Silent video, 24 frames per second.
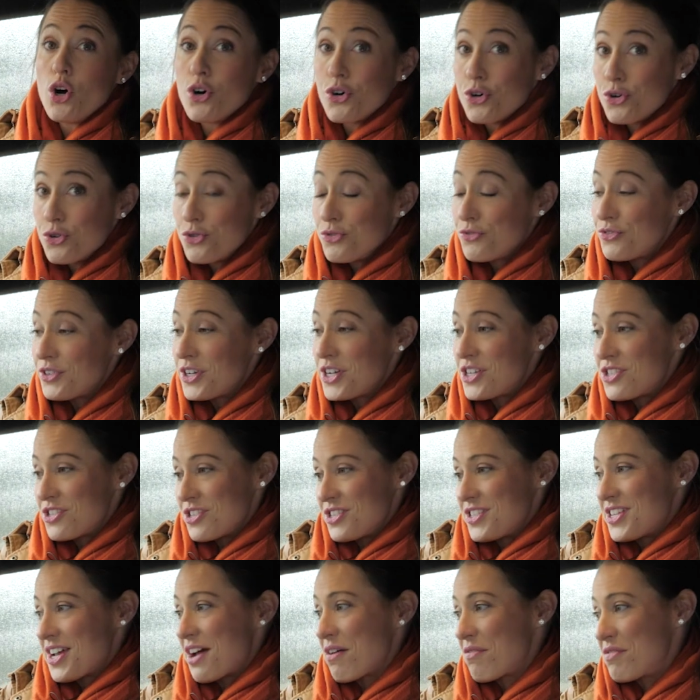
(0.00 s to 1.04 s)
All
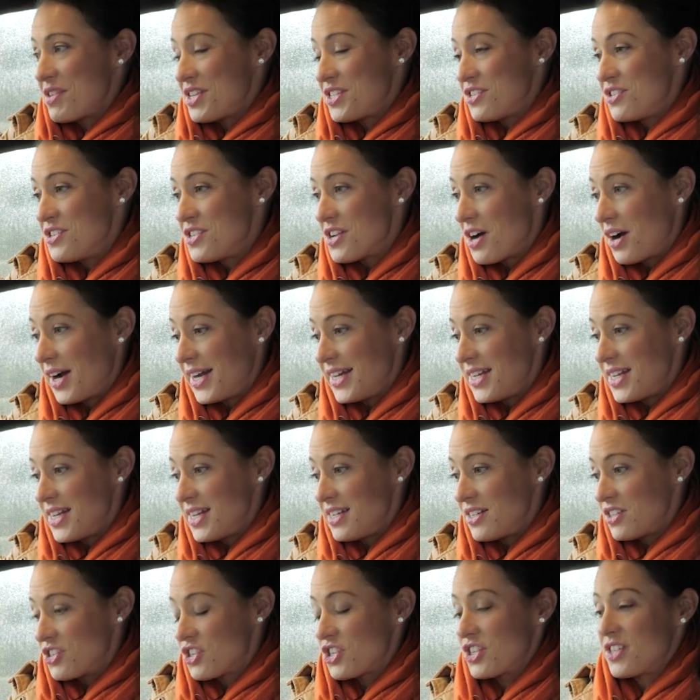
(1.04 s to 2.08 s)
versions have this
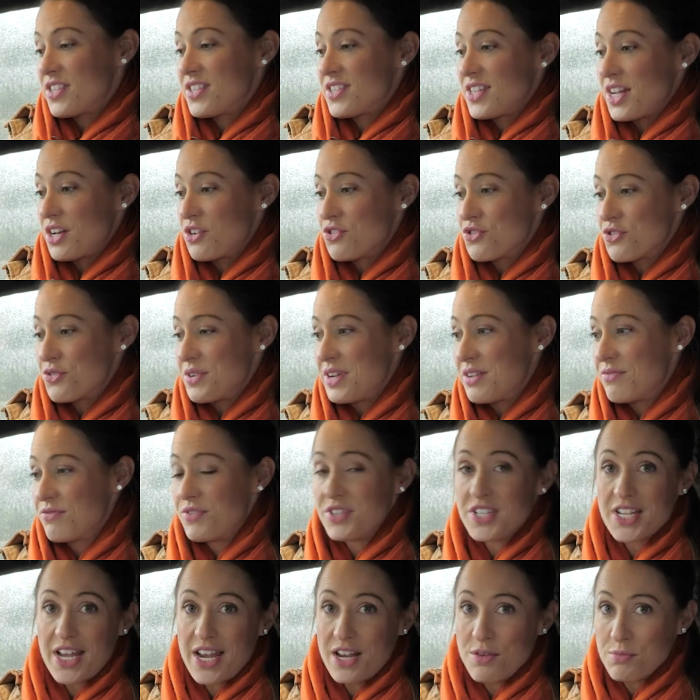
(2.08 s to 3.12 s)
9-inch central
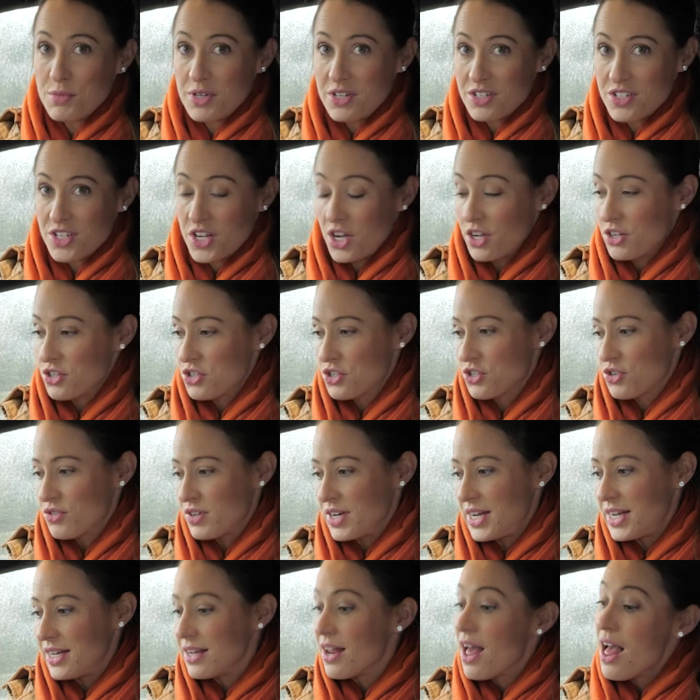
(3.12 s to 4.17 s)
infotainment
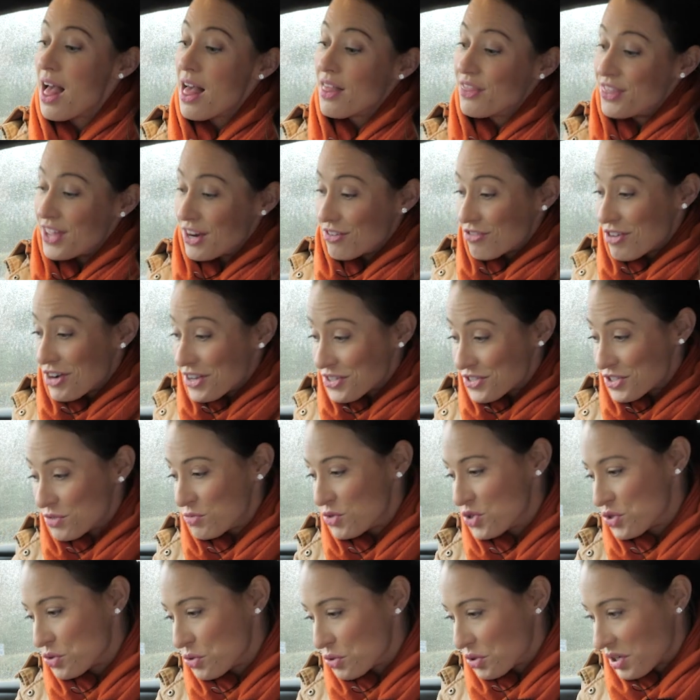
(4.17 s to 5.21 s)
touchscreen. There are some
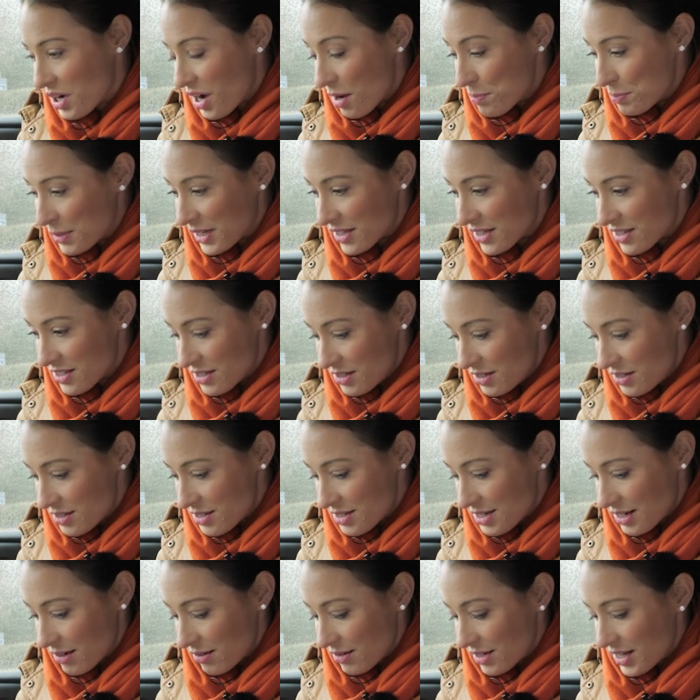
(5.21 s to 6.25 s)
shortcut buttons
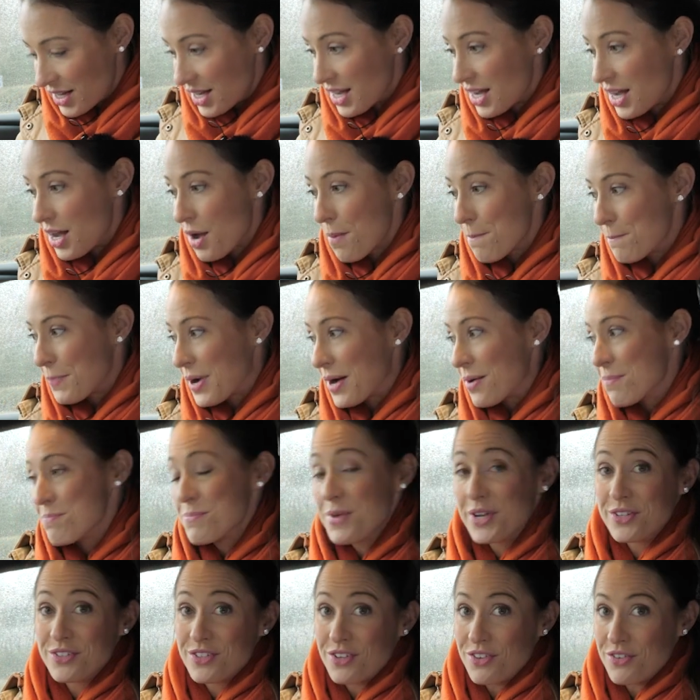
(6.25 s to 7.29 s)
down here, but
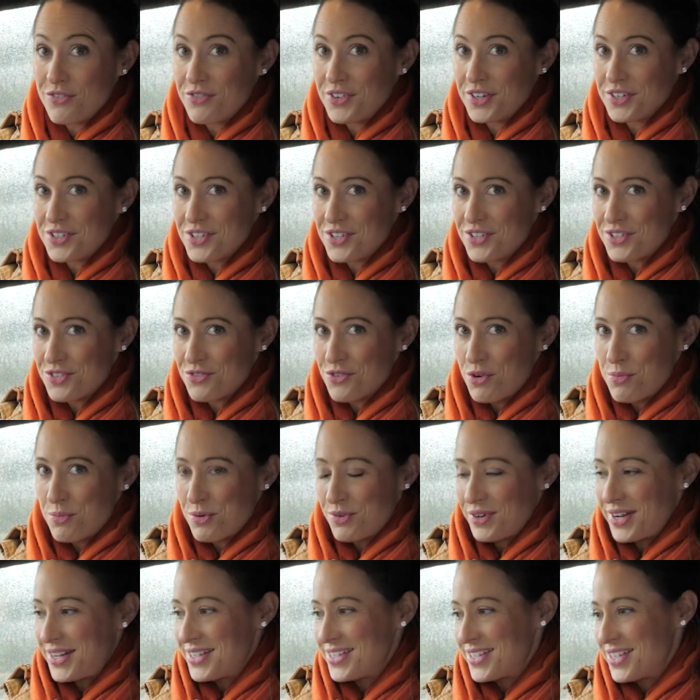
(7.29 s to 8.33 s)
most of the functions are
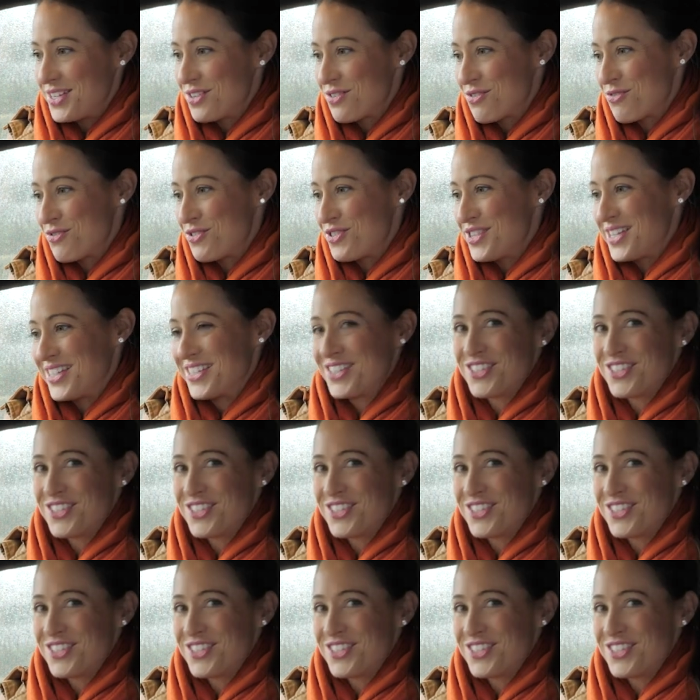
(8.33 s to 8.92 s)
operated through this